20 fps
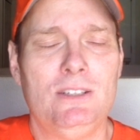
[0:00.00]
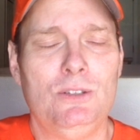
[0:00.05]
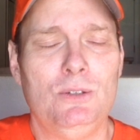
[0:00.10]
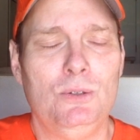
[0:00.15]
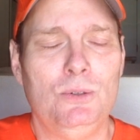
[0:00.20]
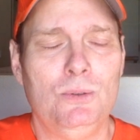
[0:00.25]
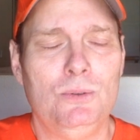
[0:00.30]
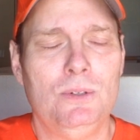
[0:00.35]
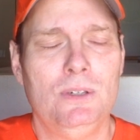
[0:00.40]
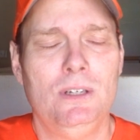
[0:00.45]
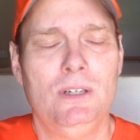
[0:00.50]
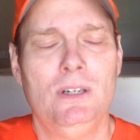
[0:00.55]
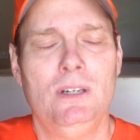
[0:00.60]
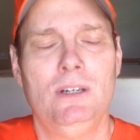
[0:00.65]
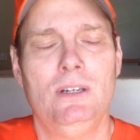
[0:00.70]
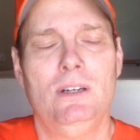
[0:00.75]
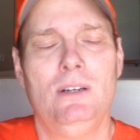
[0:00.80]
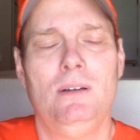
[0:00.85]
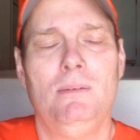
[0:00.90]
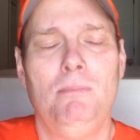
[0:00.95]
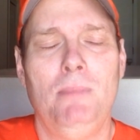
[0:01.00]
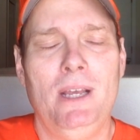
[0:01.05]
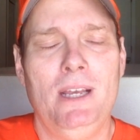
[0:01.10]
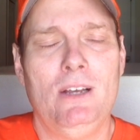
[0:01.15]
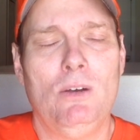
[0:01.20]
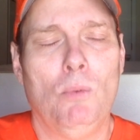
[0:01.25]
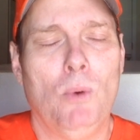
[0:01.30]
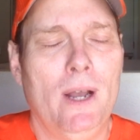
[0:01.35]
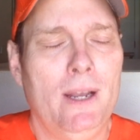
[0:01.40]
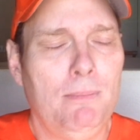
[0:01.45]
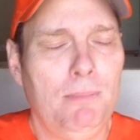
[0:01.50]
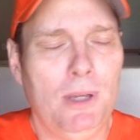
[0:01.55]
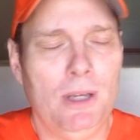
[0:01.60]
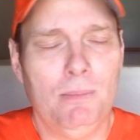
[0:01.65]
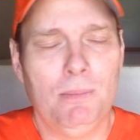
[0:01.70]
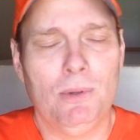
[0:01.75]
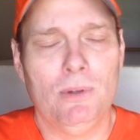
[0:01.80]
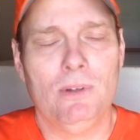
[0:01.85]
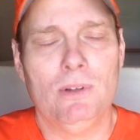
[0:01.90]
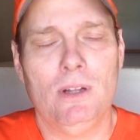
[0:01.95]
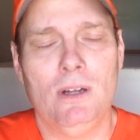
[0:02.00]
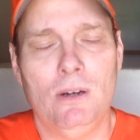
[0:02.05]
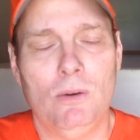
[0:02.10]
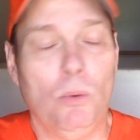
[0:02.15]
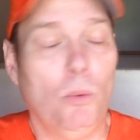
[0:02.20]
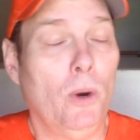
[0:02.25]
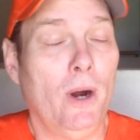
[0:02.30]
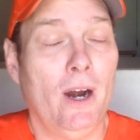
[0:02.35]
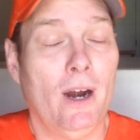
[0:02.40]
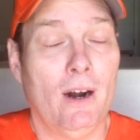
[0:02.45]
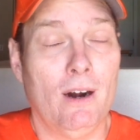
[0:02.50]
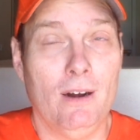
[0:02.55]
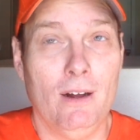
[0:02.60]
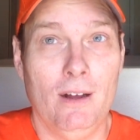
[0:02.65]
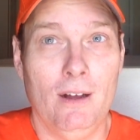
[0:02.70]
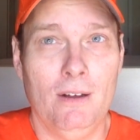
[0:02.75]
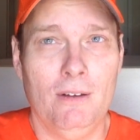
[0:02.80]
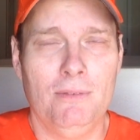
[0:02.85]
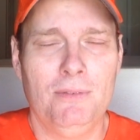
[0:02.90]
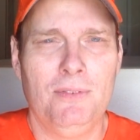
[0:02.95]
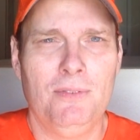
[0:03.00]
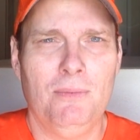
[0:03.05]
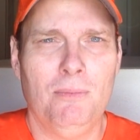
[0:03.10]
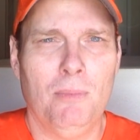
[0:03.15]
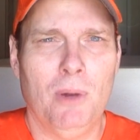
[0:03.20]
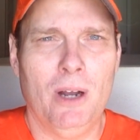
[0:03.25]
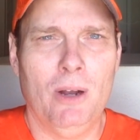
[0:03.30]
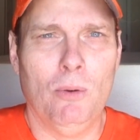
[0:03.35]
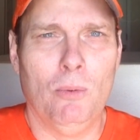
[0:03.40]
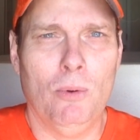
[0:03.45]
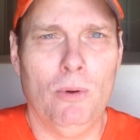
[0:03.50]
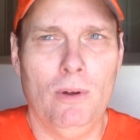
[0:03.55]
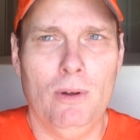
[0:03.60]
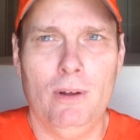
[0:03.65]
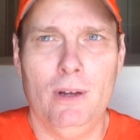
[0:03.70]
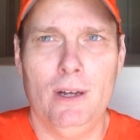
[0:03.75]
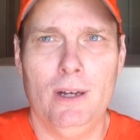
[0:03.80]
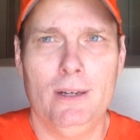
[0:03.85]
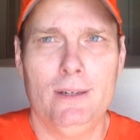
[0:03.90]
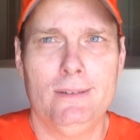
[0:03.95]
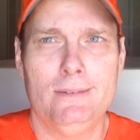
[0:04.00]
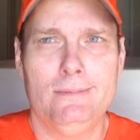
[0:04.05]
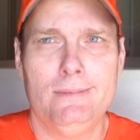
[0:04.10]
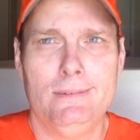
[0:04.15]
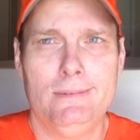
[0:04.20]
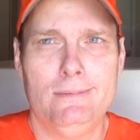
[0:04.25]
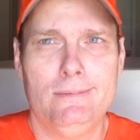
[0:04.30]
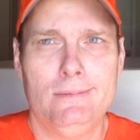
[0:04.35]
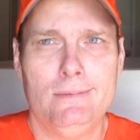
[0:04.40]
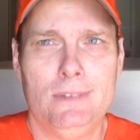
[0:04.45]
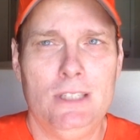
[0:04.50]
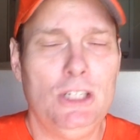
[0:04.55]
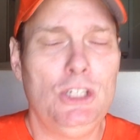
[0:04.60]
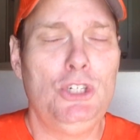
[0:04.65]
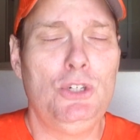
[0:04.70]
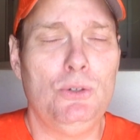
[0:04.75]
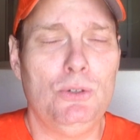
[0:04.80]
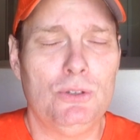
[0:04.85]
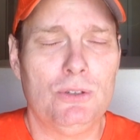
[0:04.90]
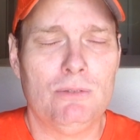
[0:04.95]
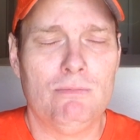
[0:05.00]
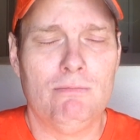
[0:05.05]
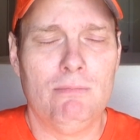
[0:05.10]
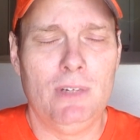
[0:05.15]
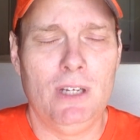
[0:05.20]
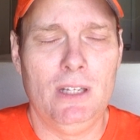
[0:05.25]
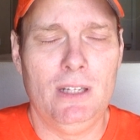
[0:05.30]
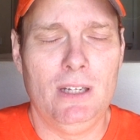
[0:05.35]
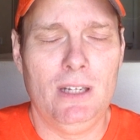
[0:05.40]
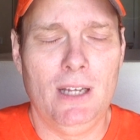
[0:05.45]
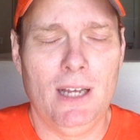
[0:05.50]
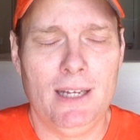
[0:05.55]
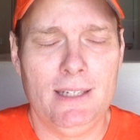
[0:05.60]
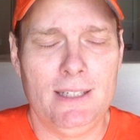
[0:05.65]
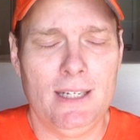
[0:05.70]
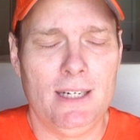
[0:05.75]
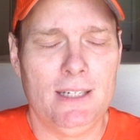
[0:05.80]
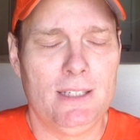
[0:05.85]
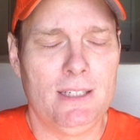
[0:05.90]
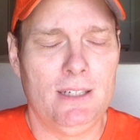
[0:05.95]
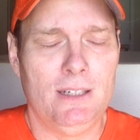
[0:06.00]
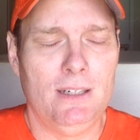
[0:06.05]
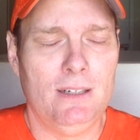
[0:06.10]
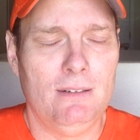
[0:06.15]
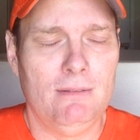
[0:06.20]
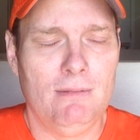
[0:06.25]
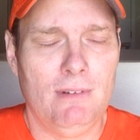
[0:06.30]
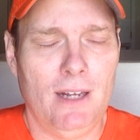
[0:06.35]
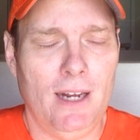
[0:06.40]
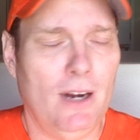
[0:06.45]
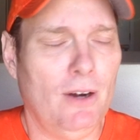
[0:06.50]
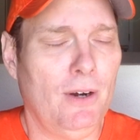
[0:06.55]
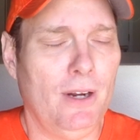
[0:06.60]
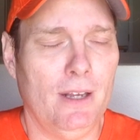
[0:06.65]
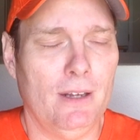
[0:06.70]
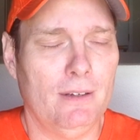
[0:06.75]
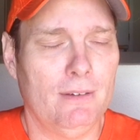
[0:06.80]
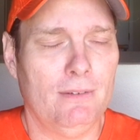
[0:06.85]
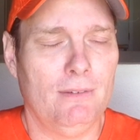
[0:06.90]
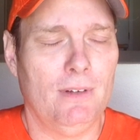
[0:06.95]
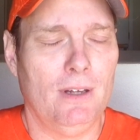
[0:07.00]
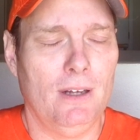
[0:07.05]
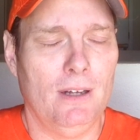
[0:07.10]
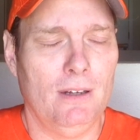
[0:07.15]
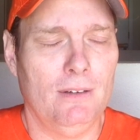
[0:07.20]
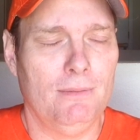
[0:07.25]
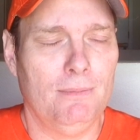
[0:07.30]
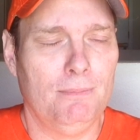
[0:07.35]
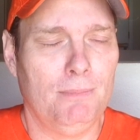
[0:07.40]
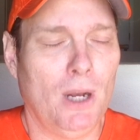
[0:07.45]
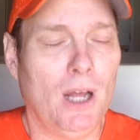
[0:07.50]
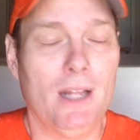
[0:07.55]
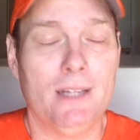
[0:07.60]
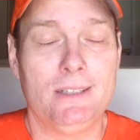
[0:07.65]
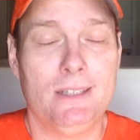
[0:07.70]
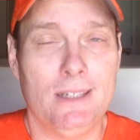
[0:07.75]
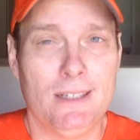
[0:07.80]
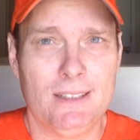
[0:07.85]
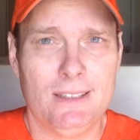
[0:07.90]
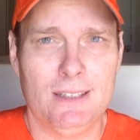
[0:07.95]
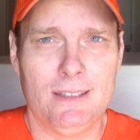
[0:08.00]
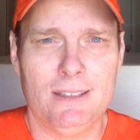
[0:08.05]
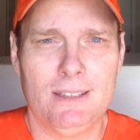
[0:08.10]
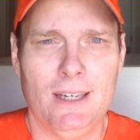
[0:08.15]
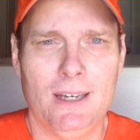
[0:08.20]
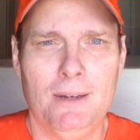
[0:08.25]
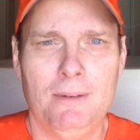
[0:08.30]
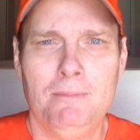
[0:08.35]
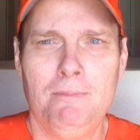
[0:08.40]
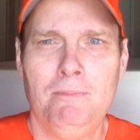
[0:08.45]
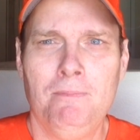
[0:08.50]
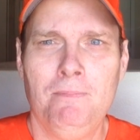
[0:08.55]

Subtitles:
to make white people aware of the issues in the identity area of politics, let's say.